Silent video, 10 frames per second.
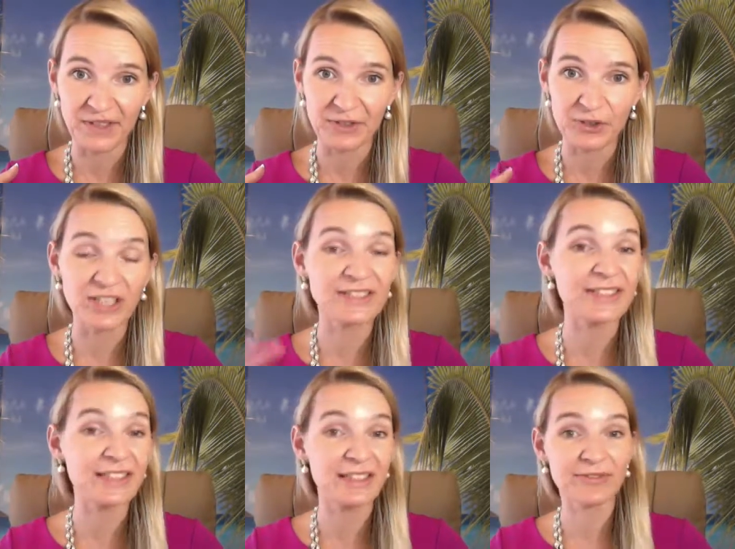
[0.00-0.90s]
just in
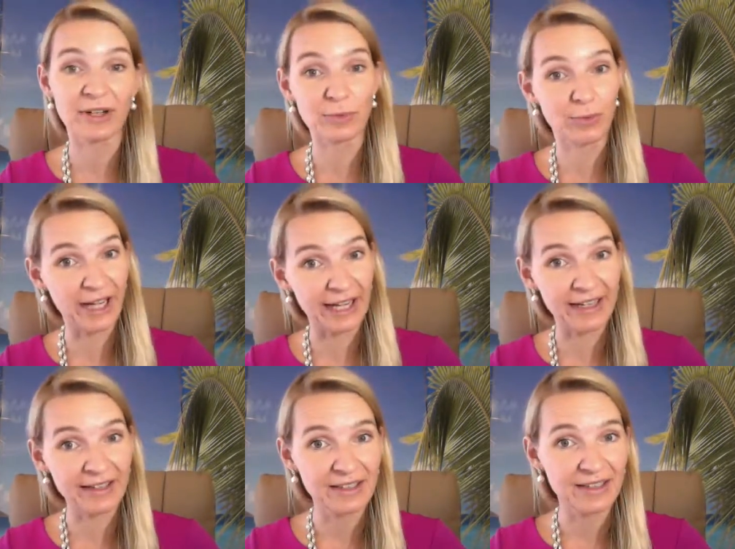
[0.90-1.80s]
a different
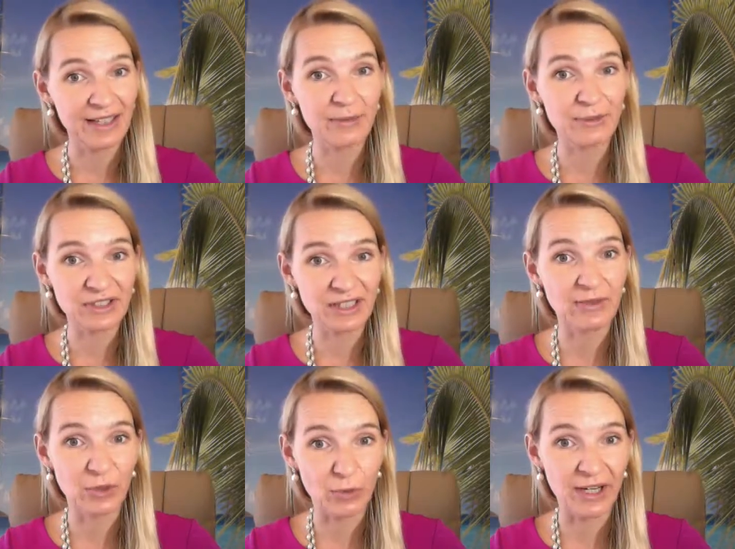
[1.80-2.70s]
way that I wasn't
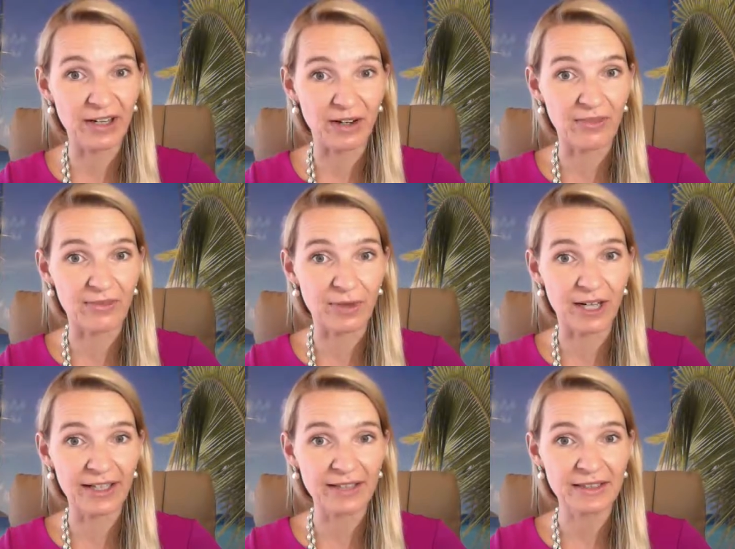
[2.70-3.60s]
even aware of,
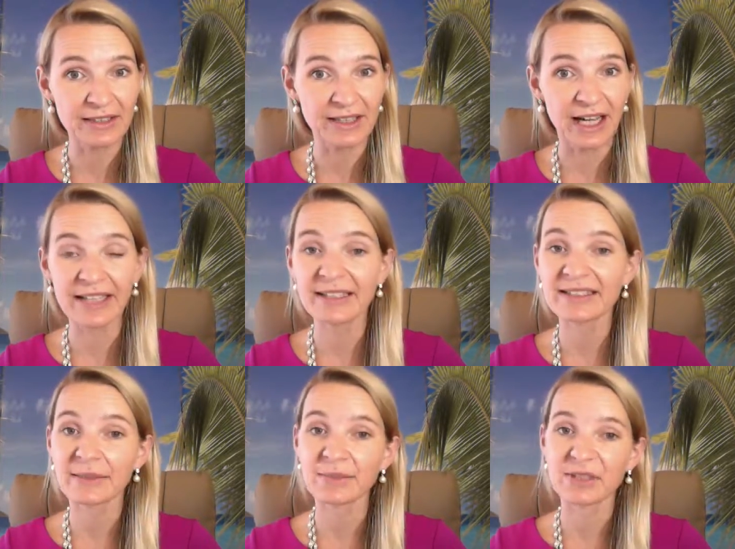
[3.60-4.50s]
right? I need
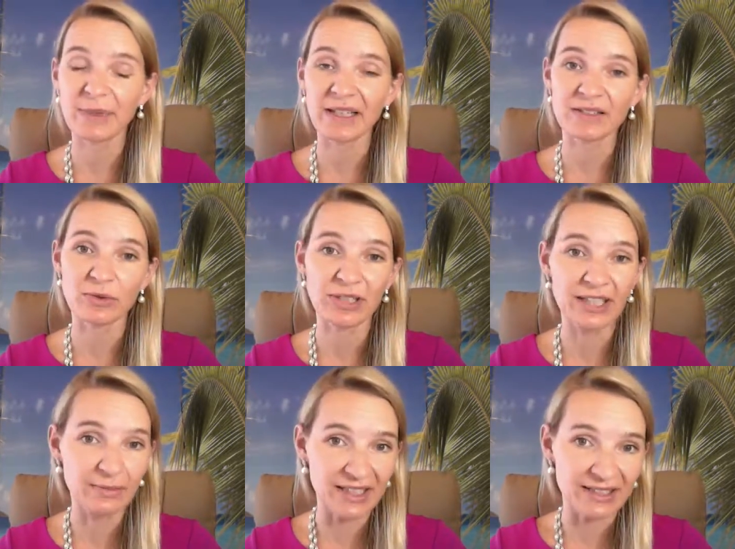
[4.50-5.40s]
some space to heal
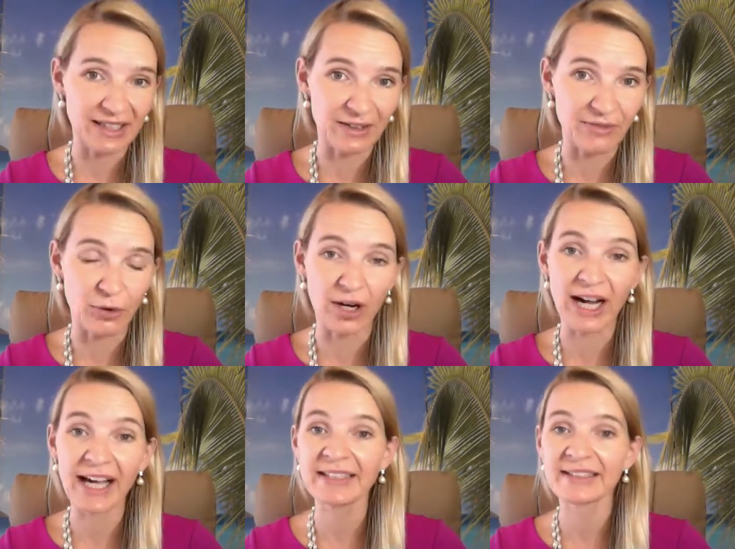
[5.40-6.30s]
myself, or
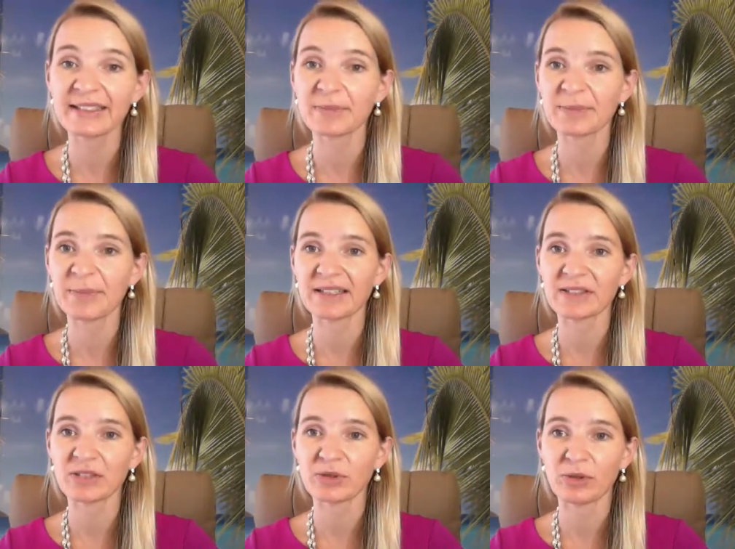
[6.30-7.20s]
I need some space
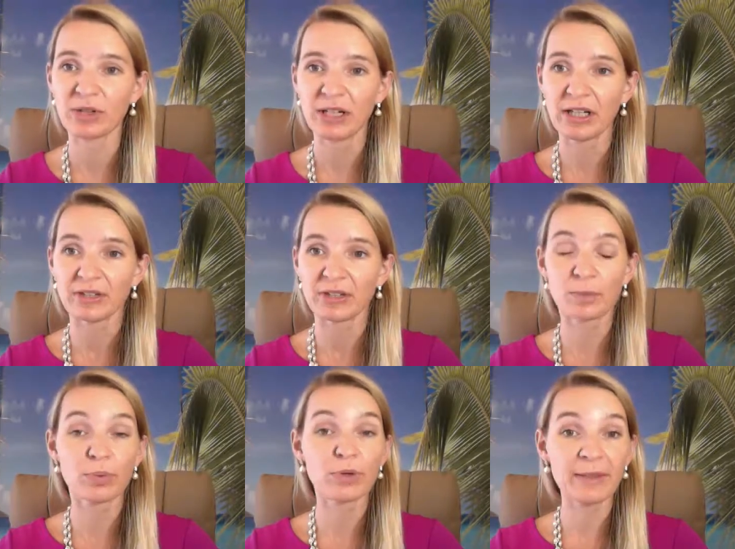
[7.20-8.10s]
to, to
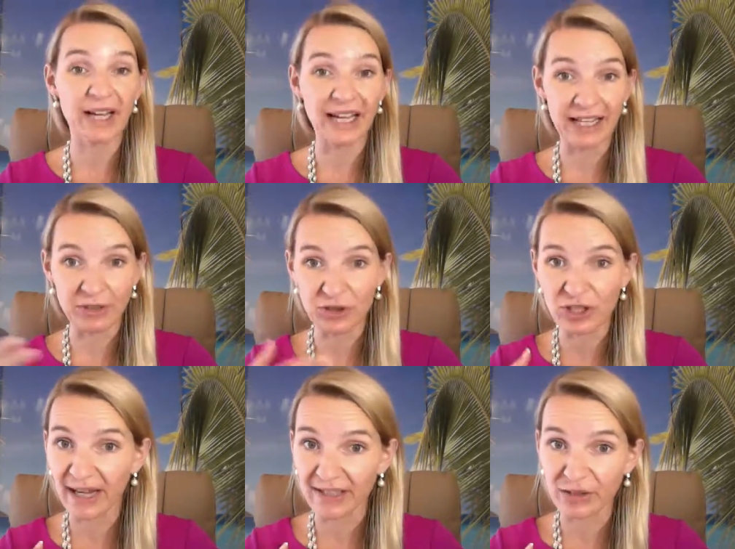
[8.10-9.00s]
bring my energy
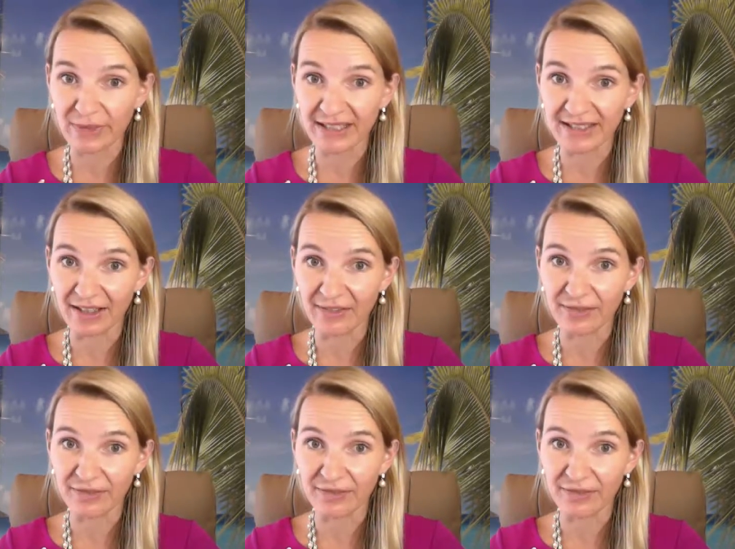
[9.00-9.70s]
back to myself.